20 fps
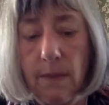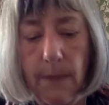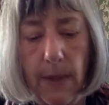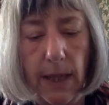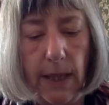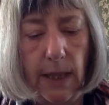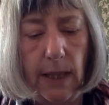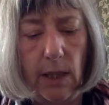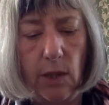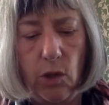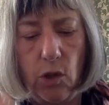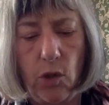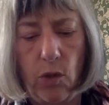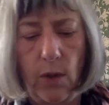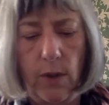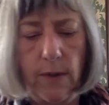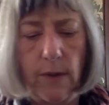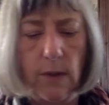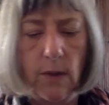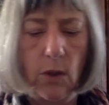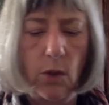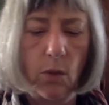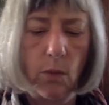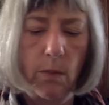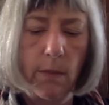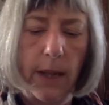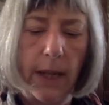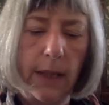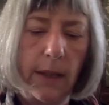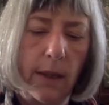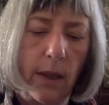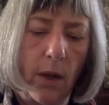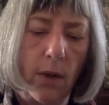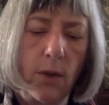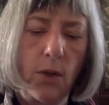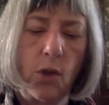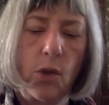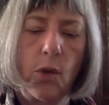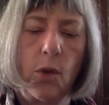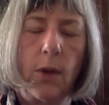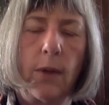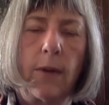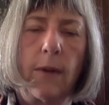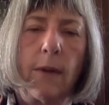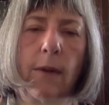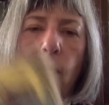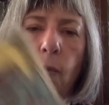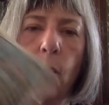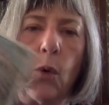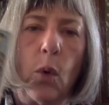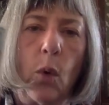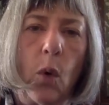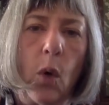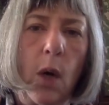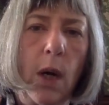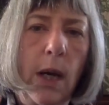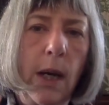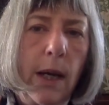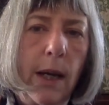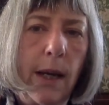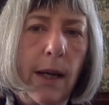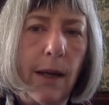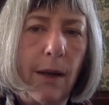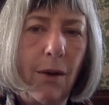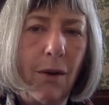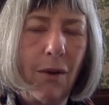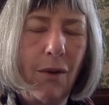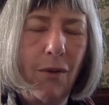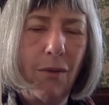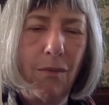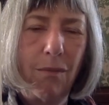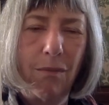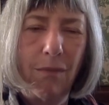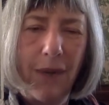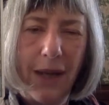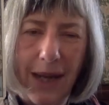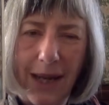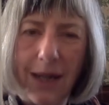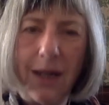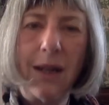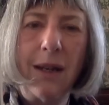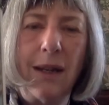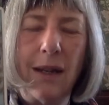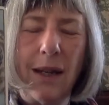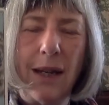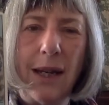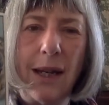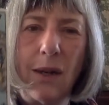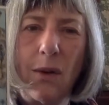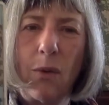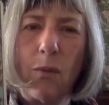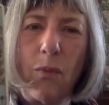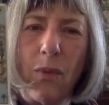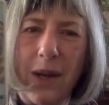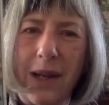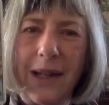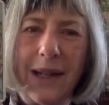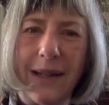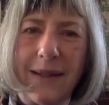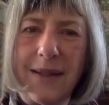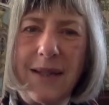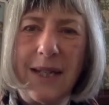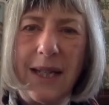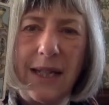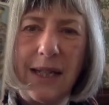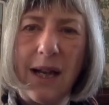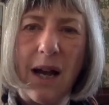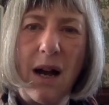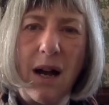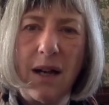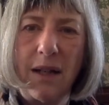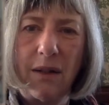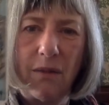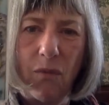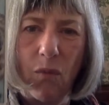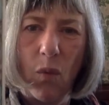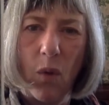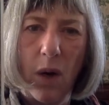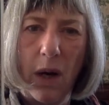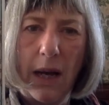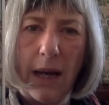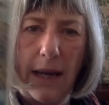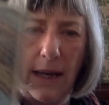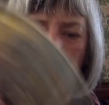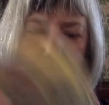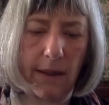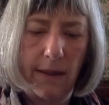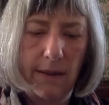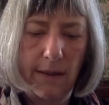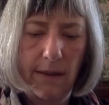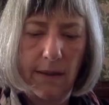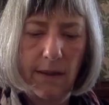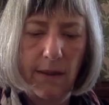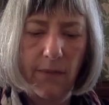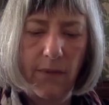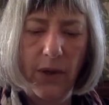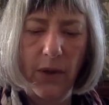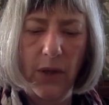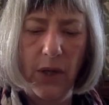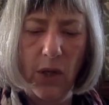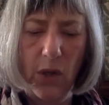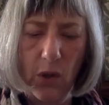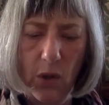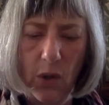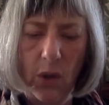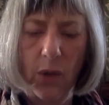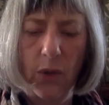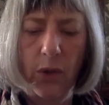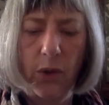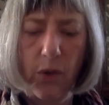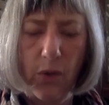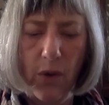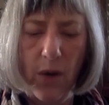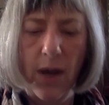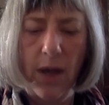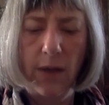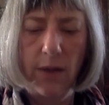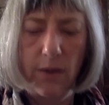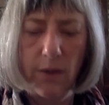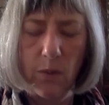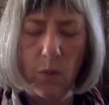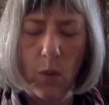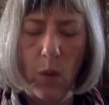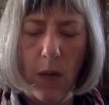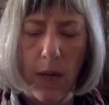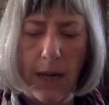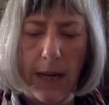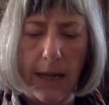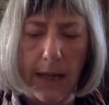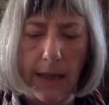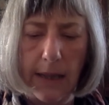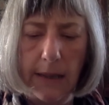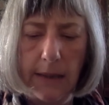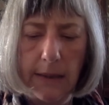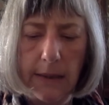making choices. You'll make those choices for in a realistic kind of way, a very earth-grounded way.